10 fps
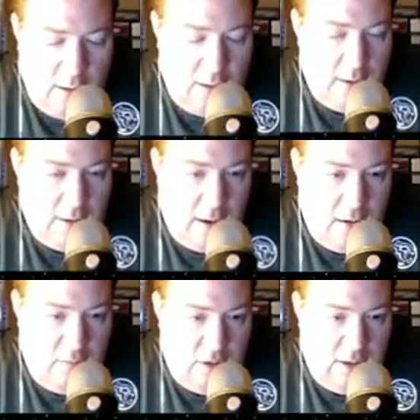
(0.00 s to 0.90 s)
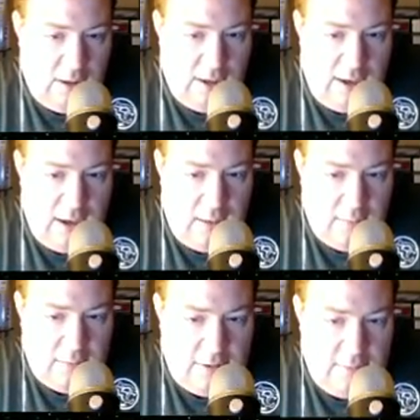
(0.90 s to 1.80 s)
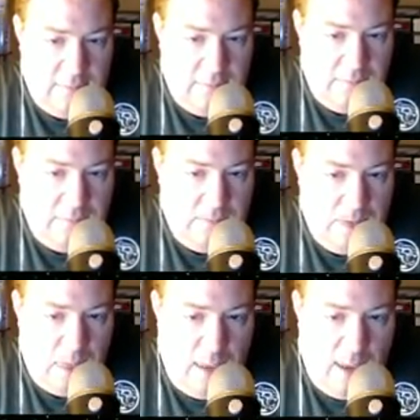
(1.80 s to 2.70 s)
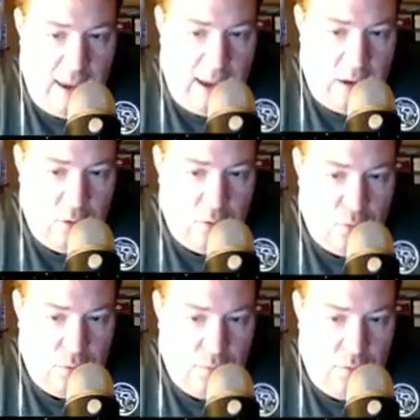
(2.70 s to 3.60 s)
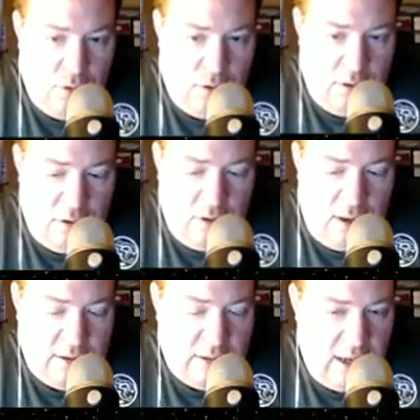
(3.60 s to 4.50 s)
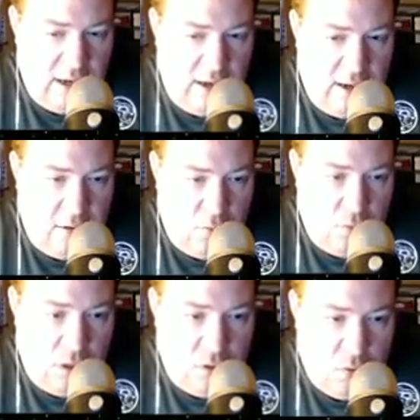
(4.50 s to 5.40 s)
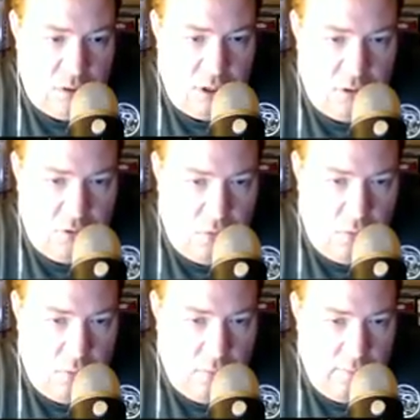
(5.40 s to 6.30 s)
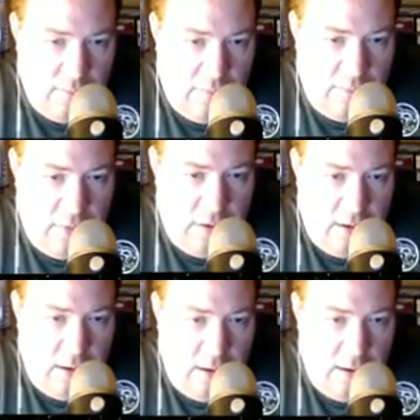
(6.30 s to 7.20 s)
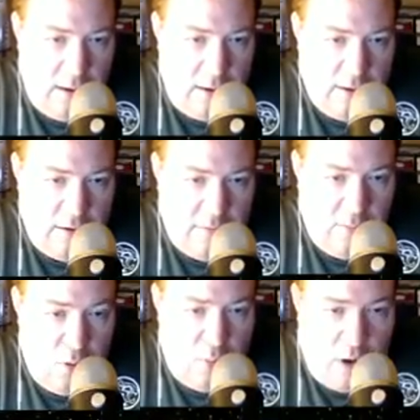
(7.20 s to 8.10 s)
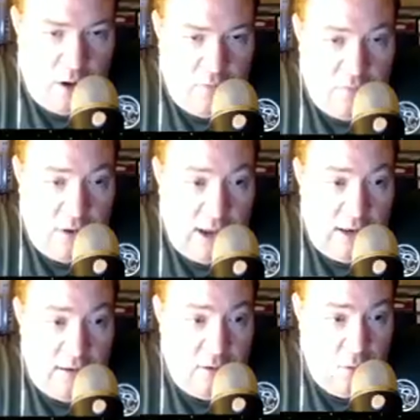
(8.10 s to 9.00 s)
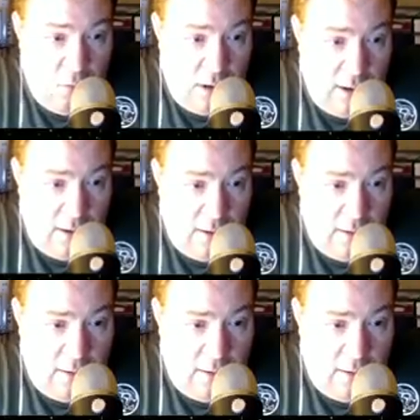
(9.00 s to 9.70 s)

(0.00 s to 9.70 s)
Now, I played a lot of games, and things like resource control is both powerful and annoying.